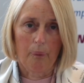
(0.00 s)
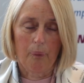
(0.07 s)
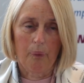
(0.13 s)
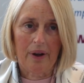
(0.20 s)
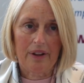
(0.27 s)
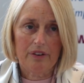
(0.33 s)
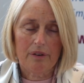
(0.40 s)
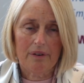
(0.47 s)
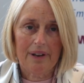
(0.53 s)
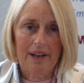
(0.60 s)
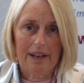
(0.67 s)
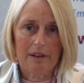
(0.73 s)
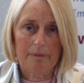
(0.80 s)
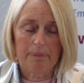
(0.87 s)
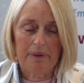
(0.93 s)
When you're
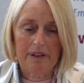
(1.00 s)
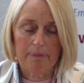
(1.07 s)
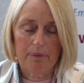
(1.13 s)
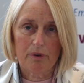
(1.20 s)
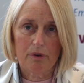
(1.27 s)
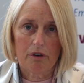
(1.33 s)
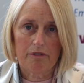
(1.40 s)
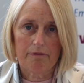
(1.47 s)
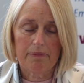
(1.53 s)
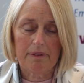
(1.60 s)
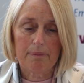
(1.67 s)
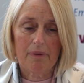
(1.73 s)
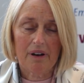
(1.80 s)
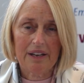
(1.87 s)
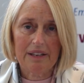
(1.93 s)
laying people off, be
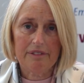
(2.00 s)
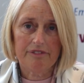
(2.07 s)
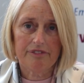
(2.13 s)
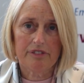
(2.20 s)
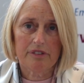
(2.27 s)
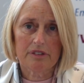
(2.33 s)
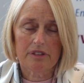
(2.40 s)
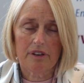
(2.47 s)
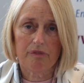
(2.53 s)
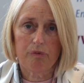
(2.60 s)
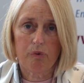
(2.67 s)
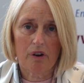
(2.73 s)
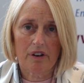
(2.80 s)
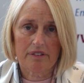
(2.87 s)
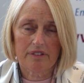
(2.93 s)
mindful of
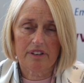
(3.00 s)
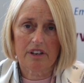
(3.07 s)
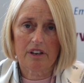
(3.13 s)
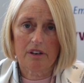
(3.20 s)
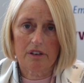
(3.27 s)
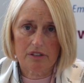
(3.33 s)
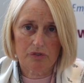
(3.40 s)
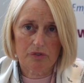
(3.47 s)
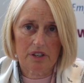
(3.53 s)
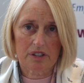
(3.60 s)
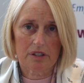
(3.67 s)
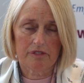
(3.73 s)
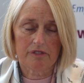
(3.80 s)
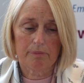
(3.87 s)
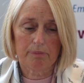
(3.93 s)
what the
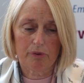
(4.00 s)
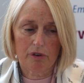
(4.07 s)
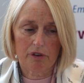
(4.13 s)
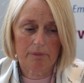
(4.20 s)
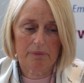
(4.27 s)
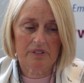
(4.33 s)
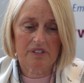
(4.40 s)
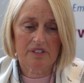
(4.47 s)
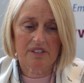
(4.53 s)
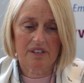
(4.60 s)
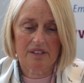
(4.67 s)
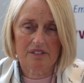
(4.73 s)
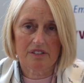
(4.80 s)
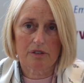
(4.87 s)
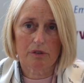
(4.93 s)
contract of employment says.